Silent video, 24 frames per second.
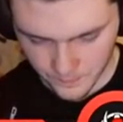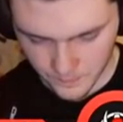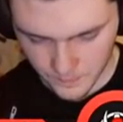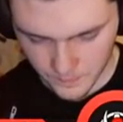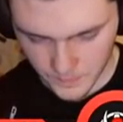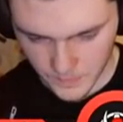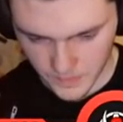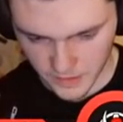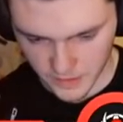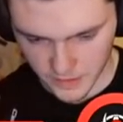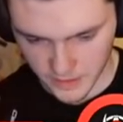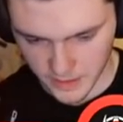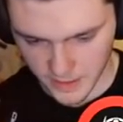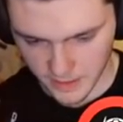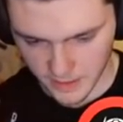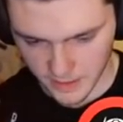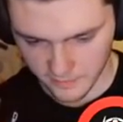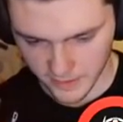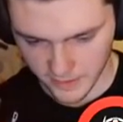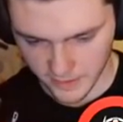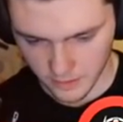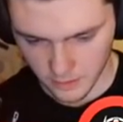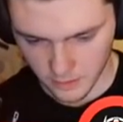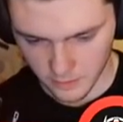And then he kind of
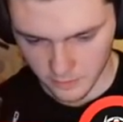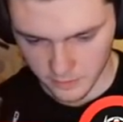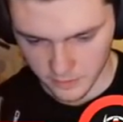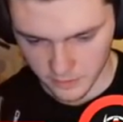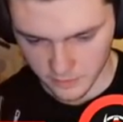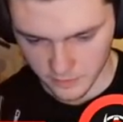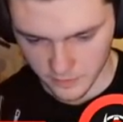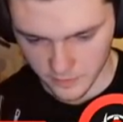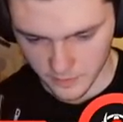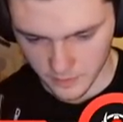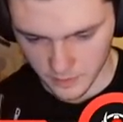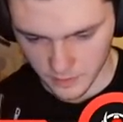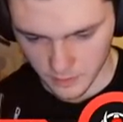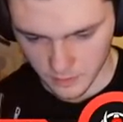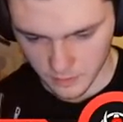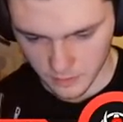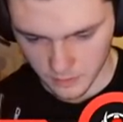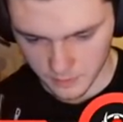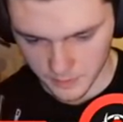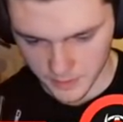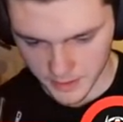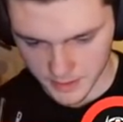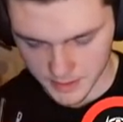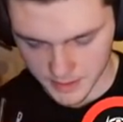had to over defend the Golem.
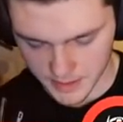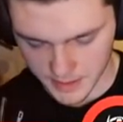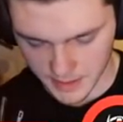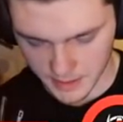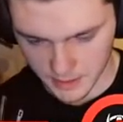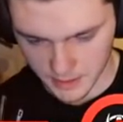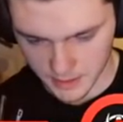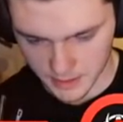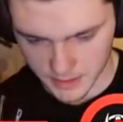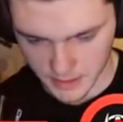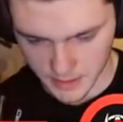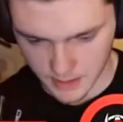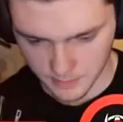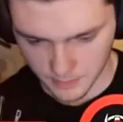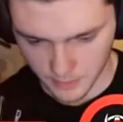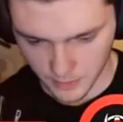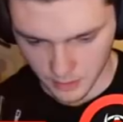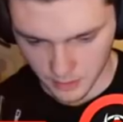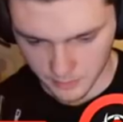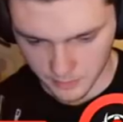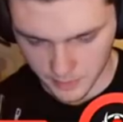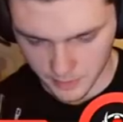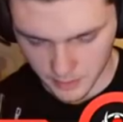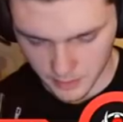He had to Skellies and
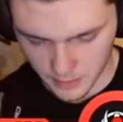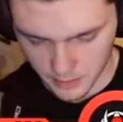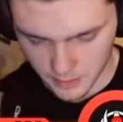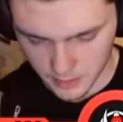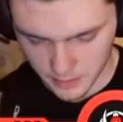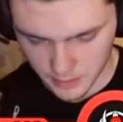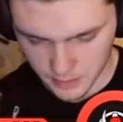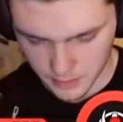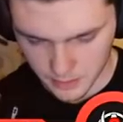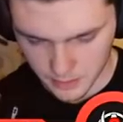Barb Barrel it.